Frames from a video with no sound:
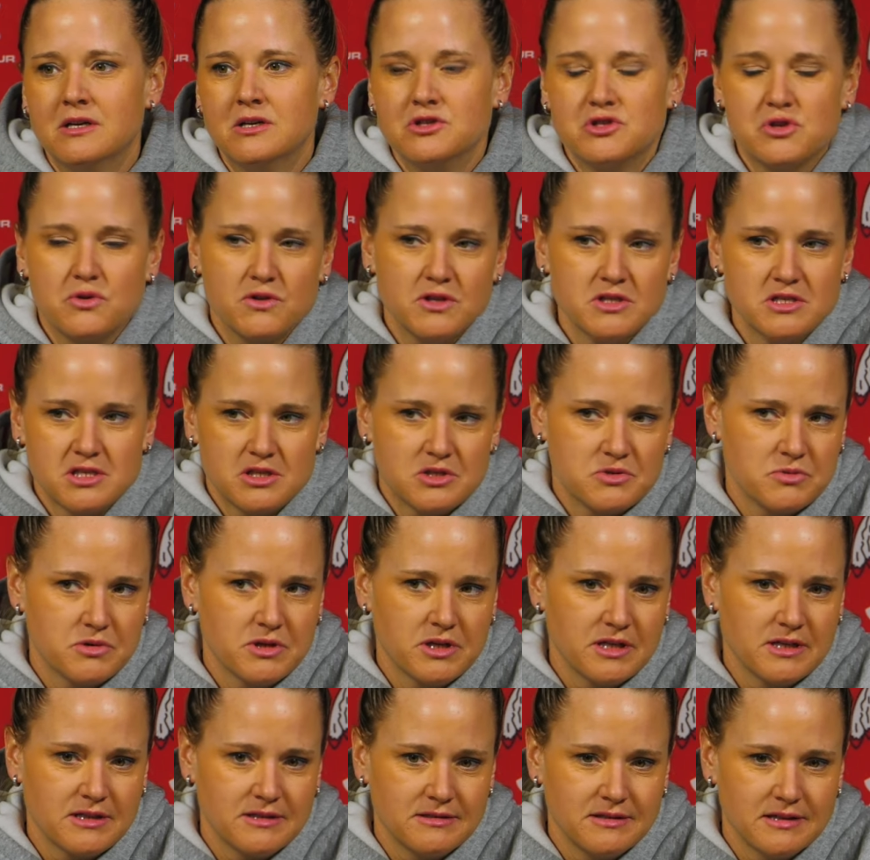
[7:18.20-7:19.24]
So this is
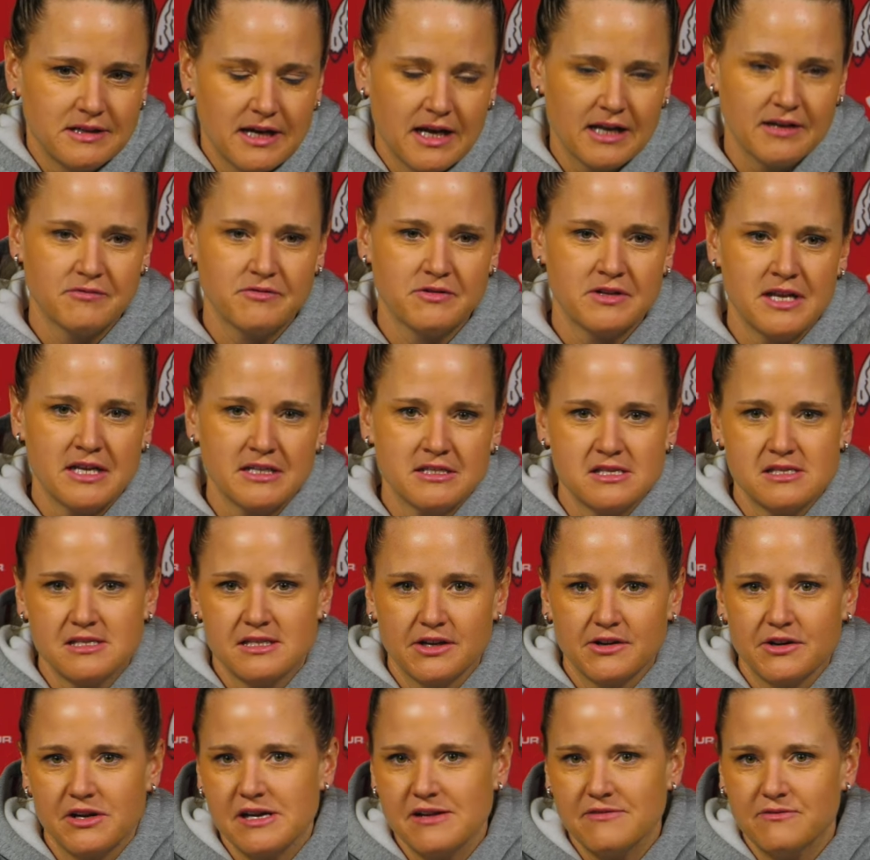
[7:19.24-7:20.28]
really kind of a
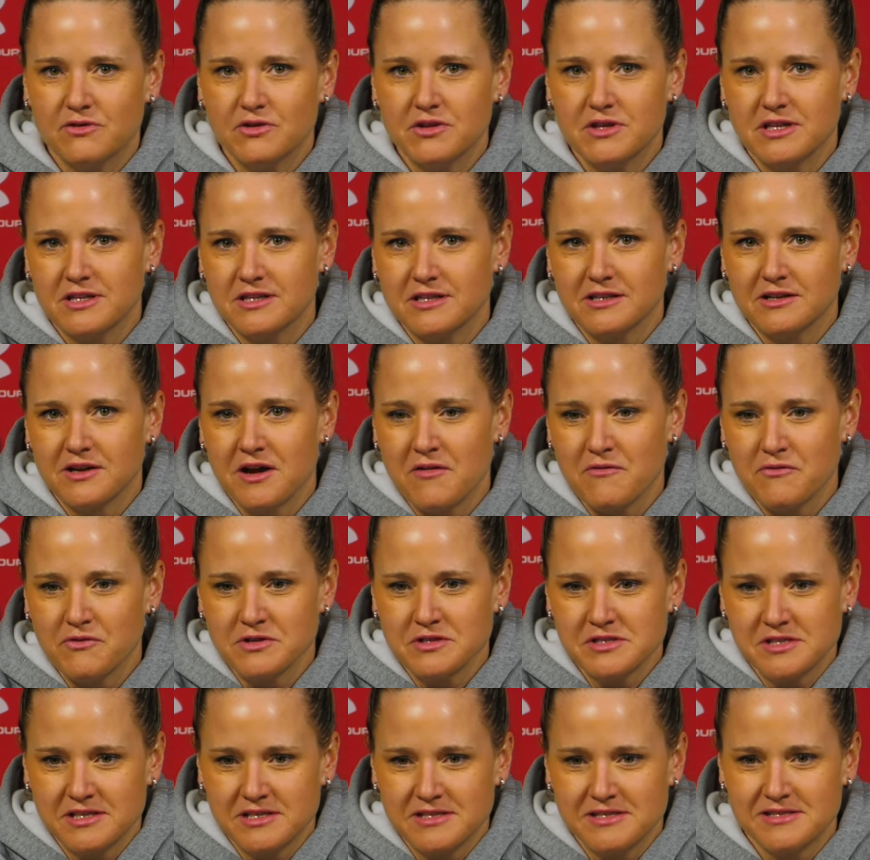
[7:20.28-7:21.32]
necessary evil that the
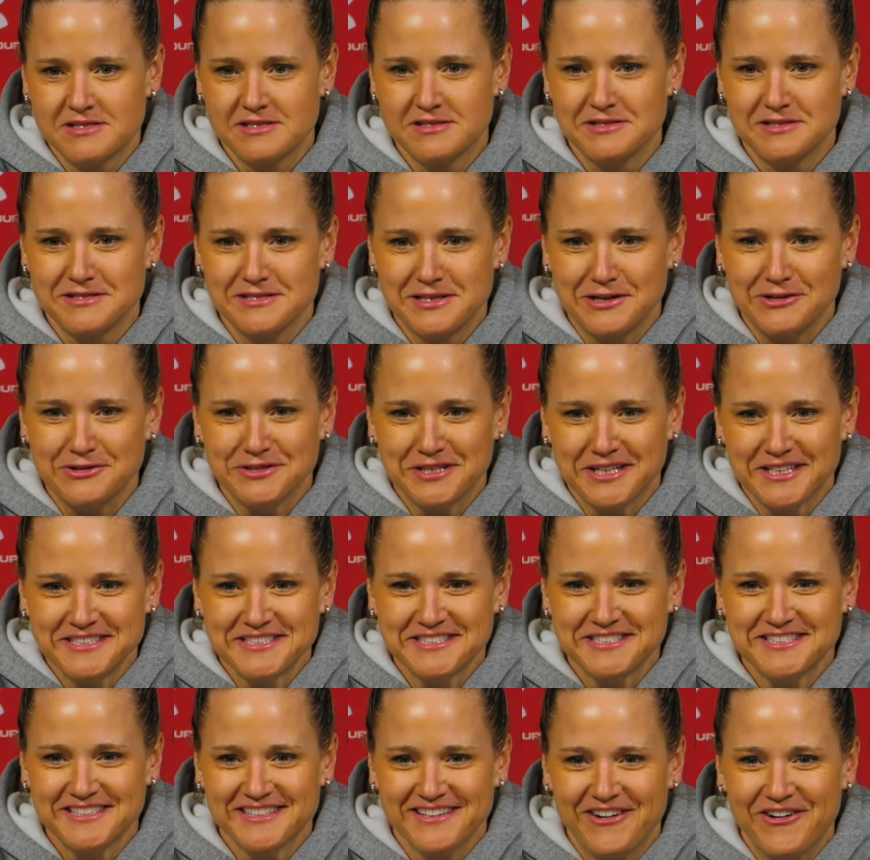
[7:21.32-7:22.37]
conference has dealt
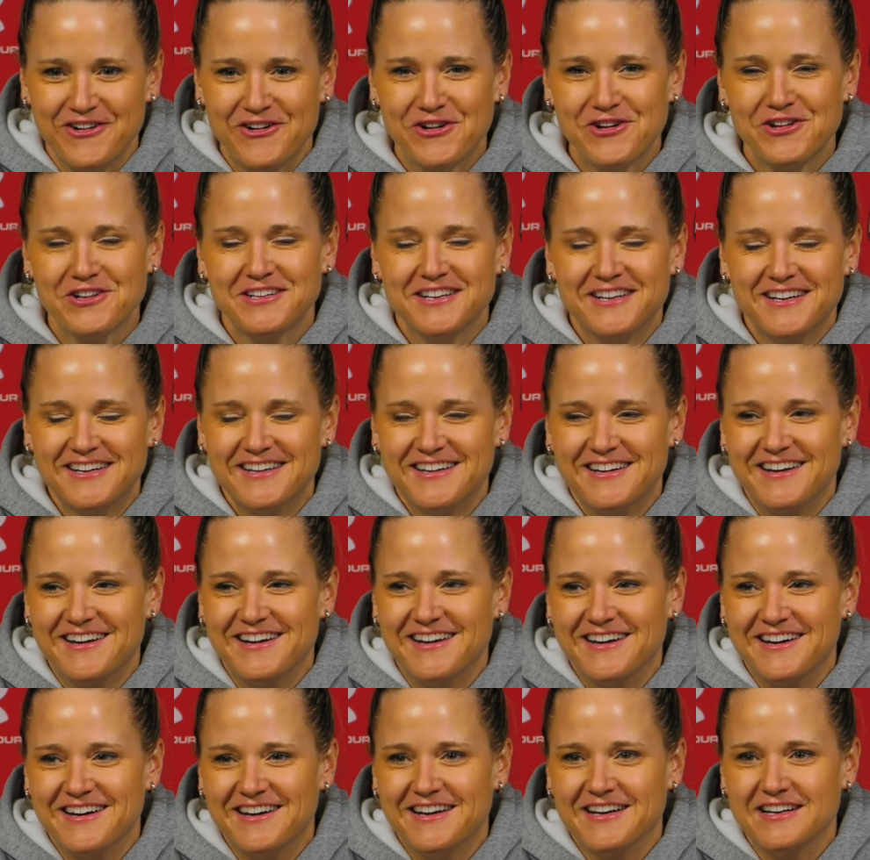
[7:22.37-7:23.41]
us all.
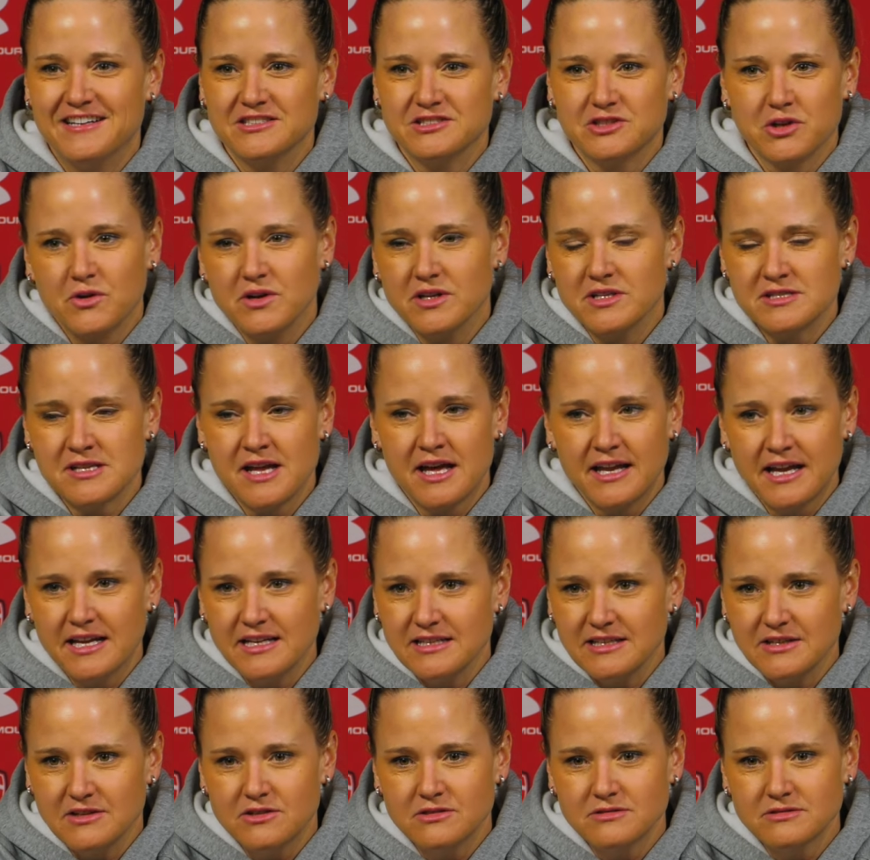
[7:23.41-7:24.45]
So it's not
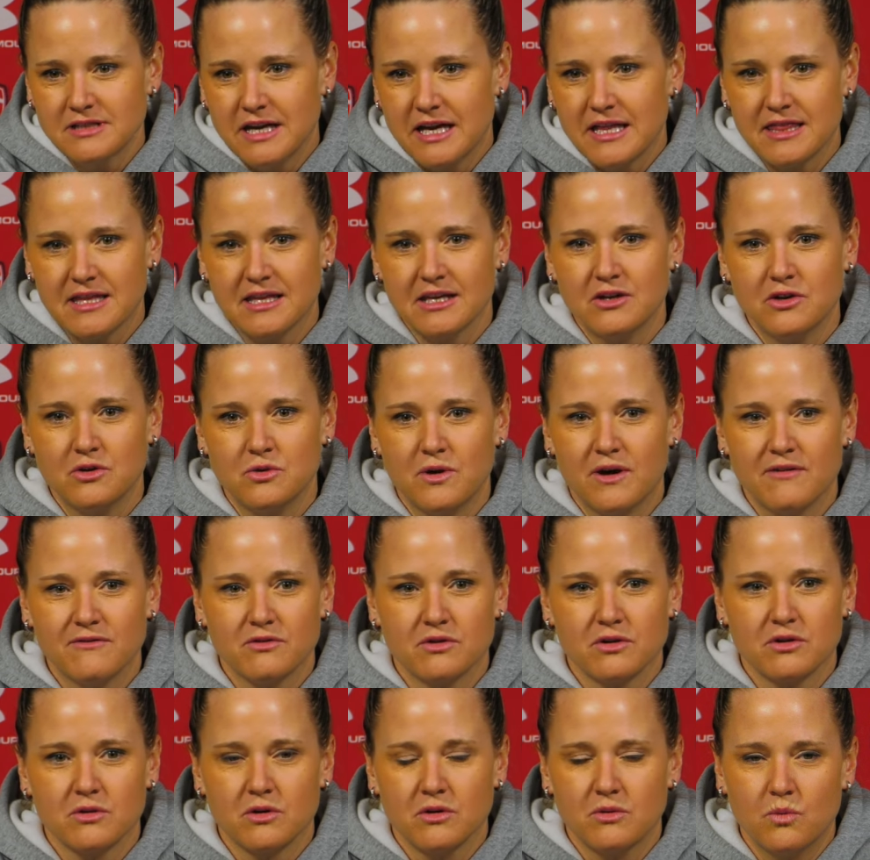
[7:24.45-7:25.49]
ideal. I think
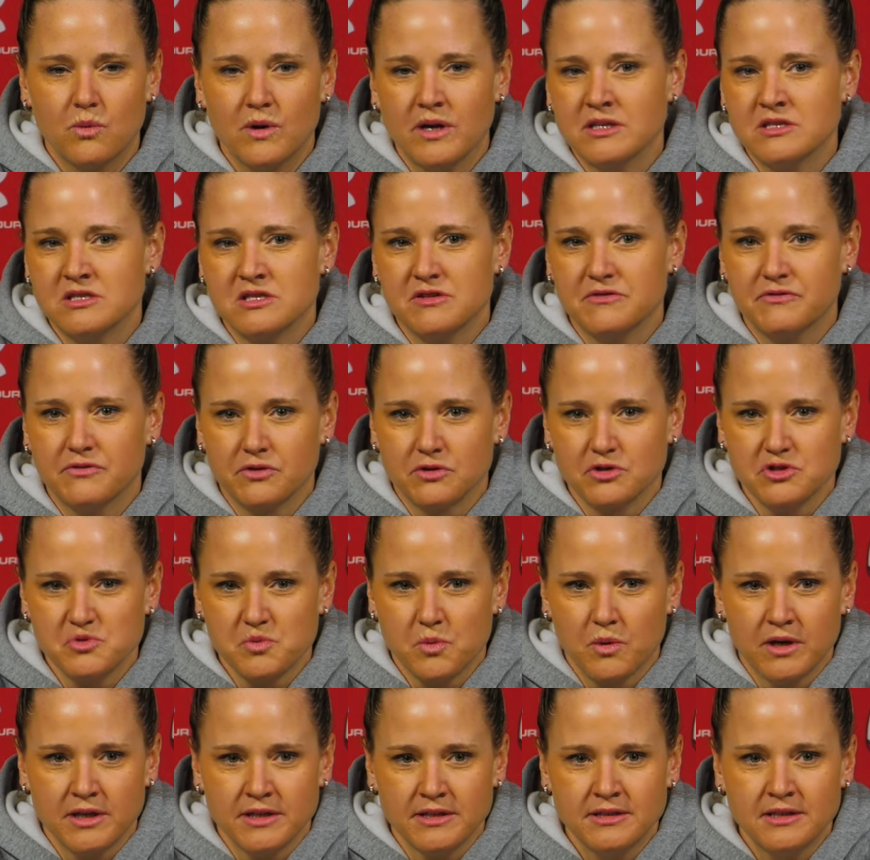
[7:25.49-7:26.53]
whoever wins the first
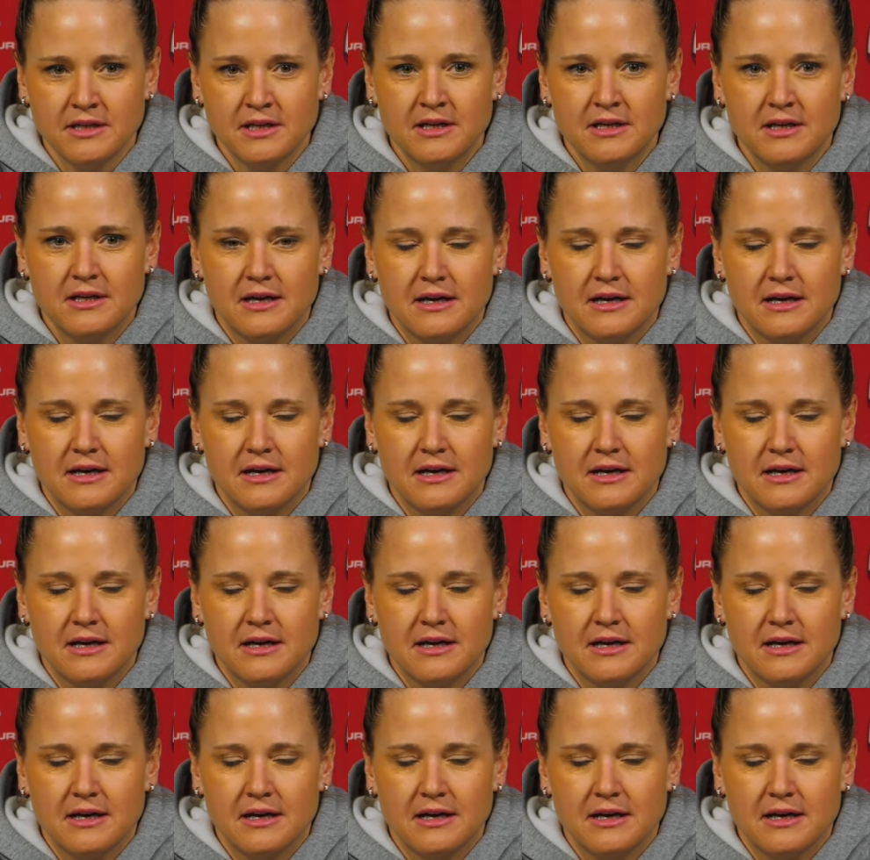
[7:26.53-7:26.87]
one,